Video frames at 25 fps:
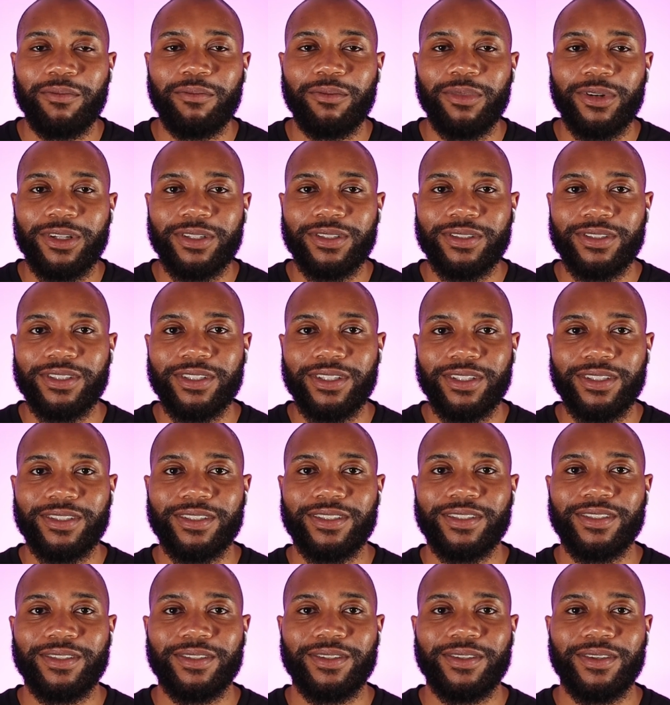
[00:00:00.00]
but
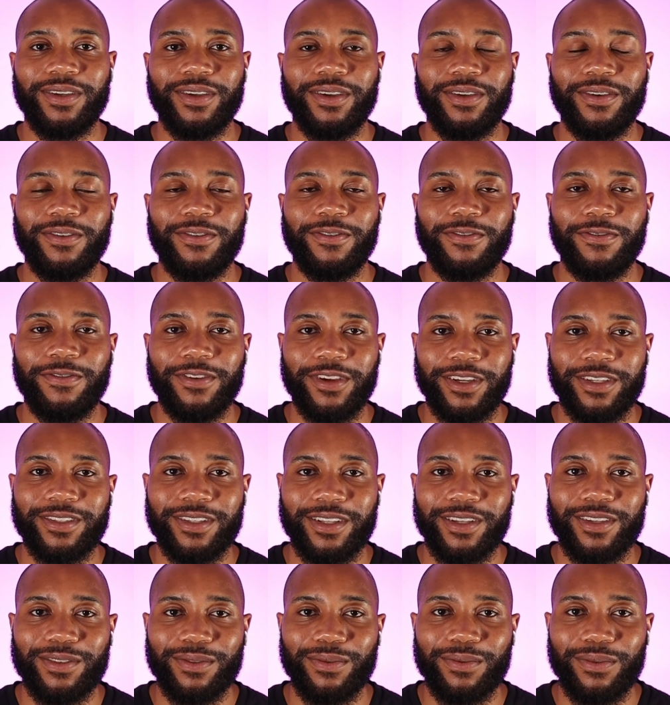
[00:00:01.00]
just fix
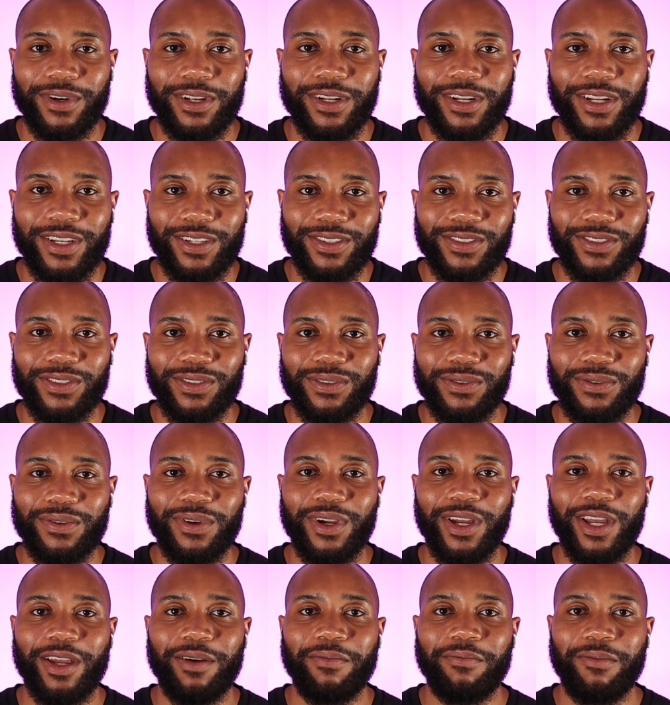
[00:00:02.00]
this one issue
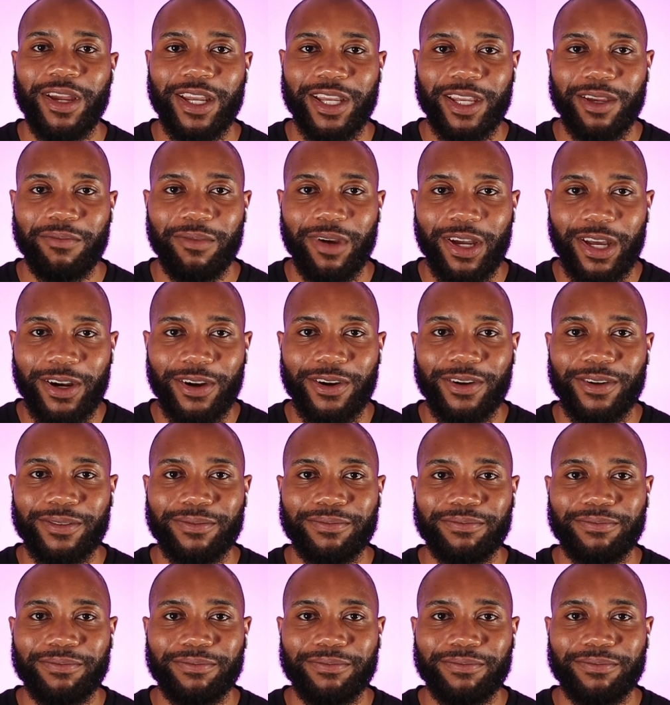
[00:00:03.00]
and make it better.